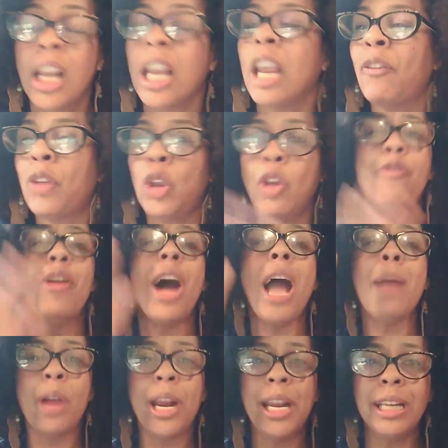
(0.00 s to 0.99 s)
If you've
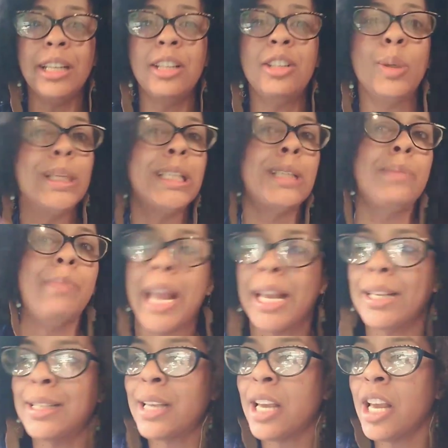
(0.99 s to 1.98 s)
vibrated into a
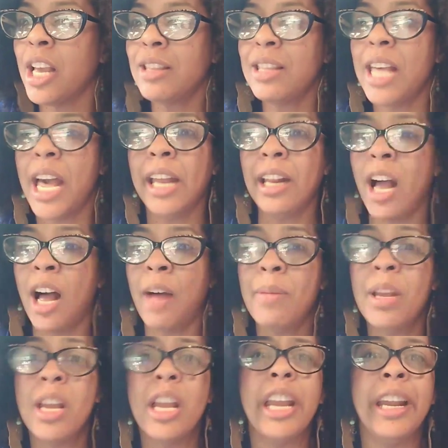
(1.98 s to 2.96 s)
space that
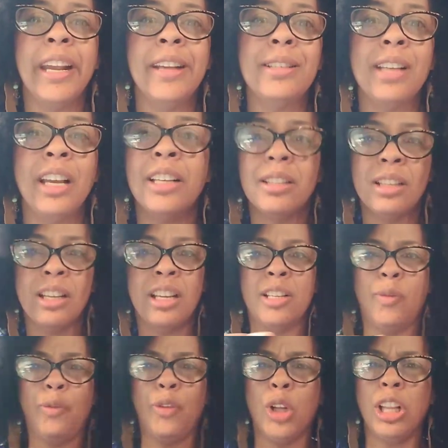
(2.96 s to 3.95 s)

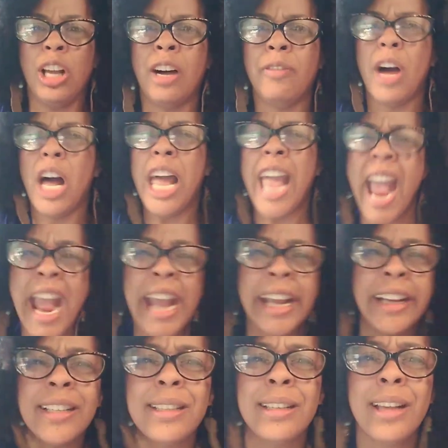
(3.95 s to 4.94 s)
is full of
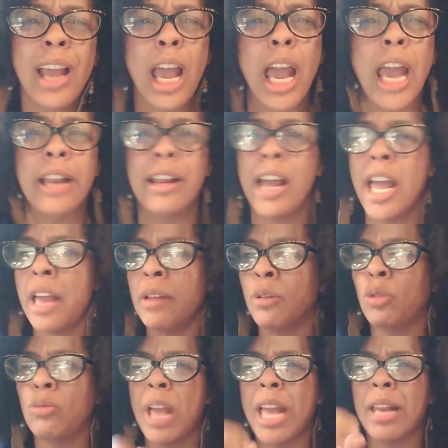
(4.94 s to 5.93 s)
angst
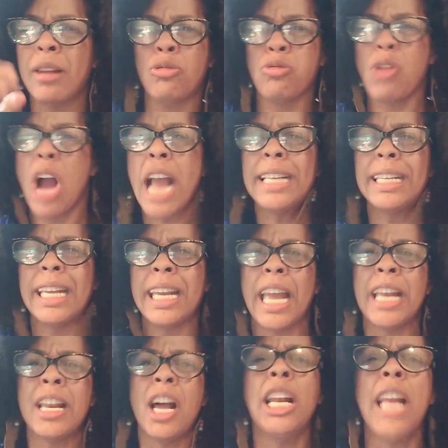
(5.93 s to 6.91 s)
and grinding
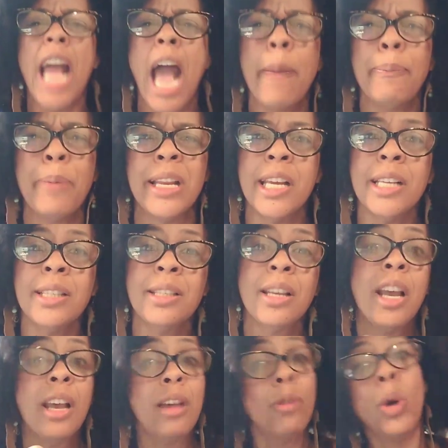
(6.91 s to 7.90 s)
and unhappiness,
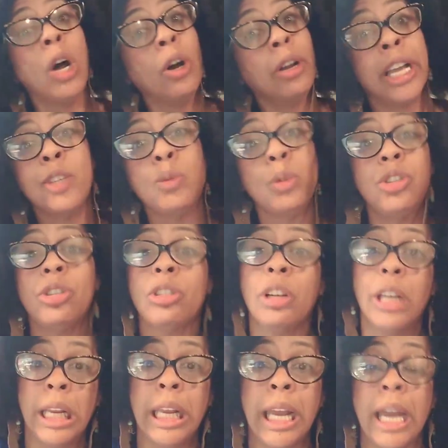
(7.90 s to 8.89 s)
well, guess what you're
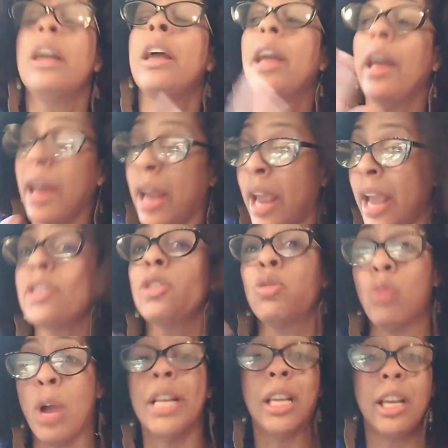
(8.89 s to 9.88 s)
going to get? Angst,
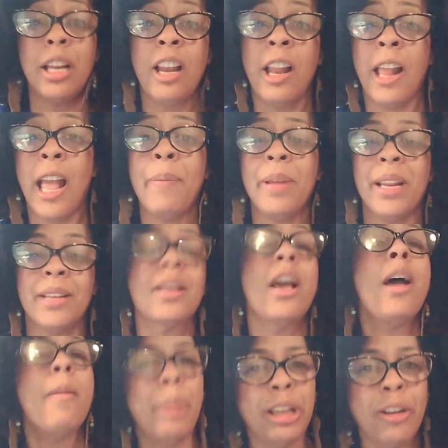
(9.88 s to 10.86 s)
grinding, and unhappiness.
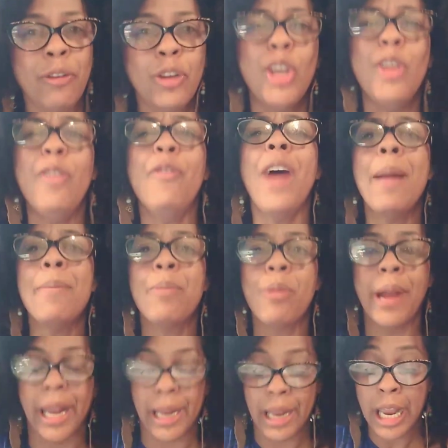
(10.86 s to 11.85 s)
But if you
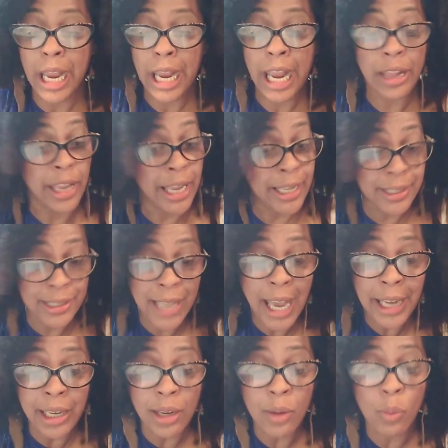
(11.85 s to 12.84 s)
vibrate, it
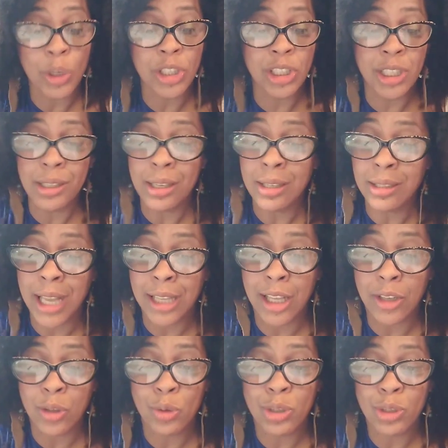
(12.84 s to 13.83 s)
said it when Jesus said
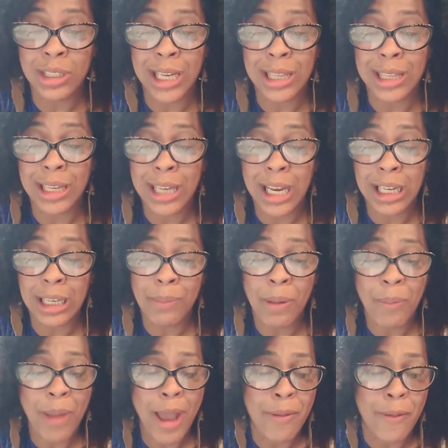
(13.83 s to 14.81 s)
that you seek the kingdom
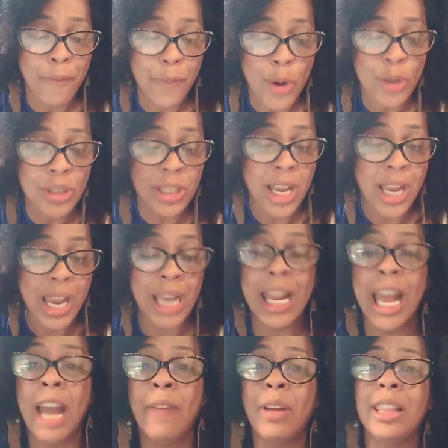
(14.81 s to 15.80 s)
of heaven first
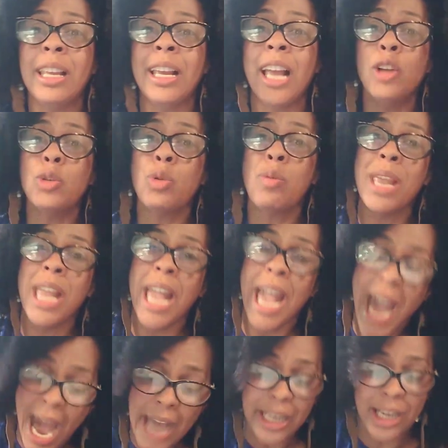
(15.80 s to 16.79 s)
and everything else will be
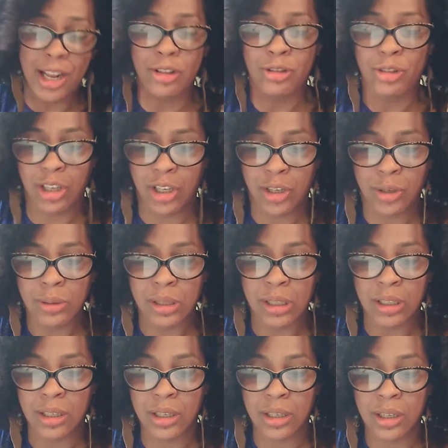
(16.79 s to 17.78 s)
added unto you.
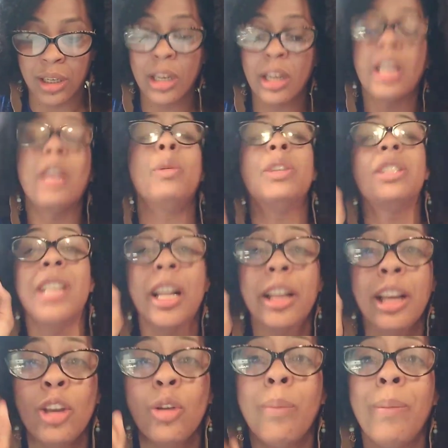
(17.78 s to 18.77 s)
He was
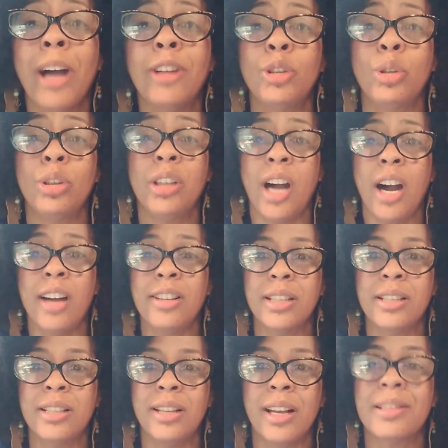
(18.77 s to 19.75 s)
telling you about your
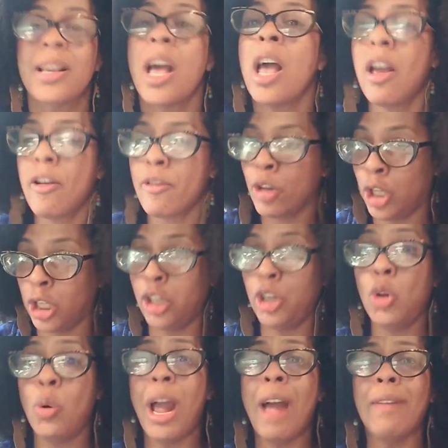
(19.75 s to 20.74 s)
consciousness.
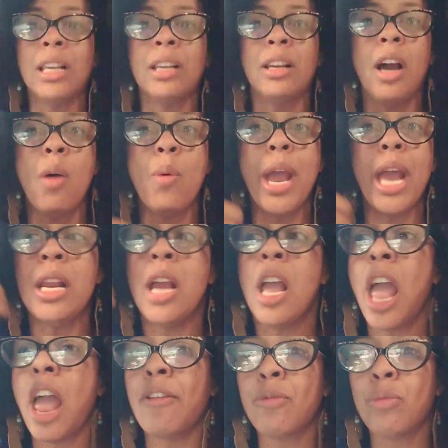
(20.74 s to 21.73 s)
You have to go in
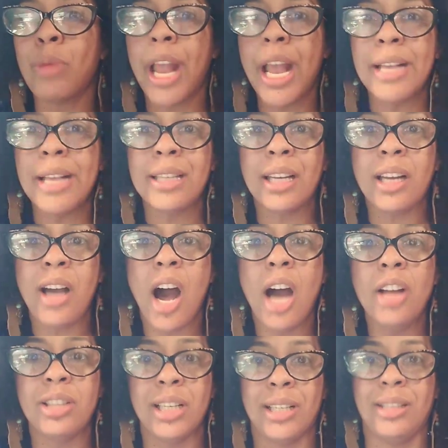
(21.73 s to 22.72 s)
and raise the
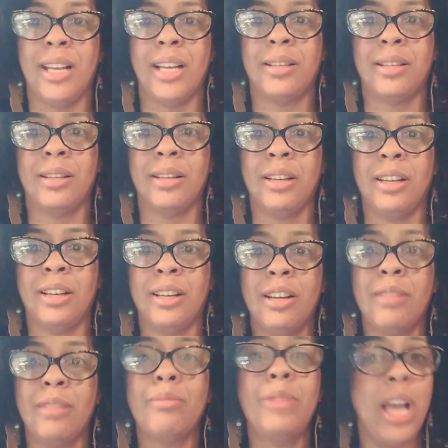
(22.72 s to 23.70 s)
consciousness.
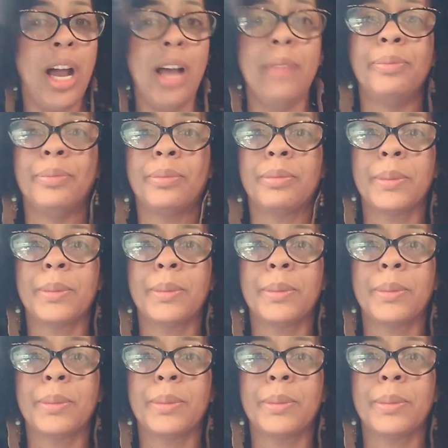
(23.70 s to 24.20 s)
Yup.